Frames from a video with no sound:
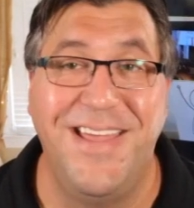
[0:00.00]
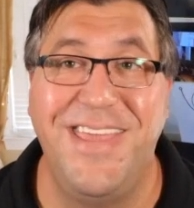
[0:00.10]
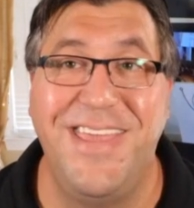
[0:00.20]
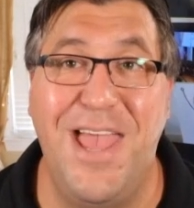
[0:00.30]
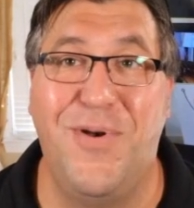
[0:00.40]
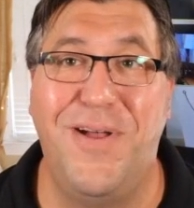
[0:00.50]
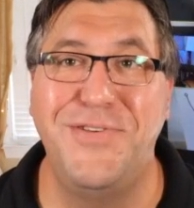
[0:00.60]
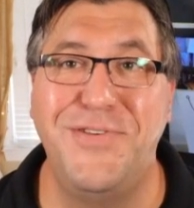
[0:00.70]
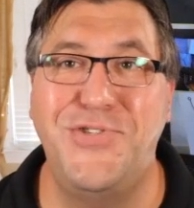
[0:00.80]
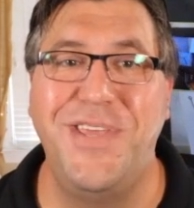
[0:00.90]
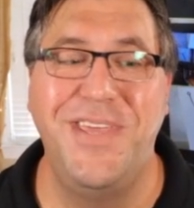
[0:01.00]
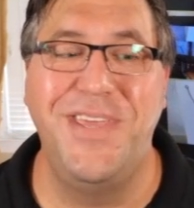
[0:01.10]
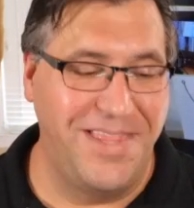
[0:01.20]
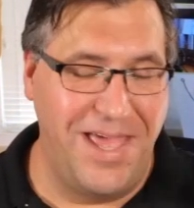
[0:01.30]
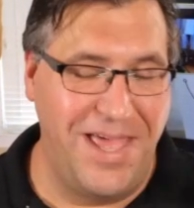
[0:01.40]
camera is you can
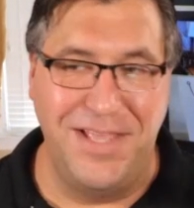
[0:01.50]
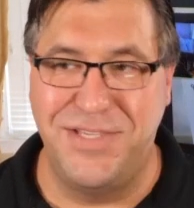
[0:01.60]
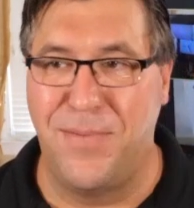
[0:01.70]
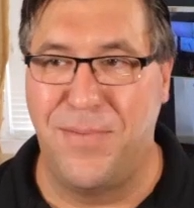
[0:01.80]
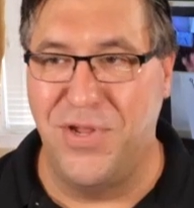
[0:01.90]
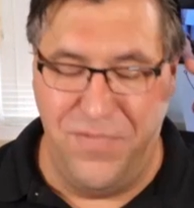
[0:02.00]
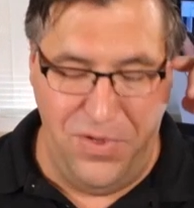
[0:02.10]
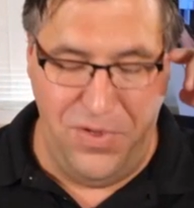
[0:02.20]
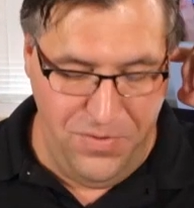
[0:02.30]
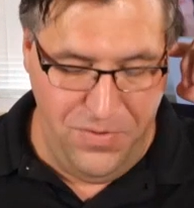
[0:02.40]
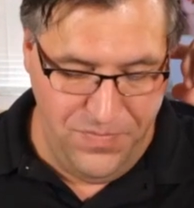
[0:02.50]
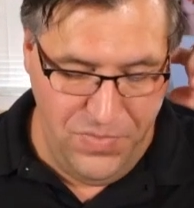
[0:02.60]
get that inception view.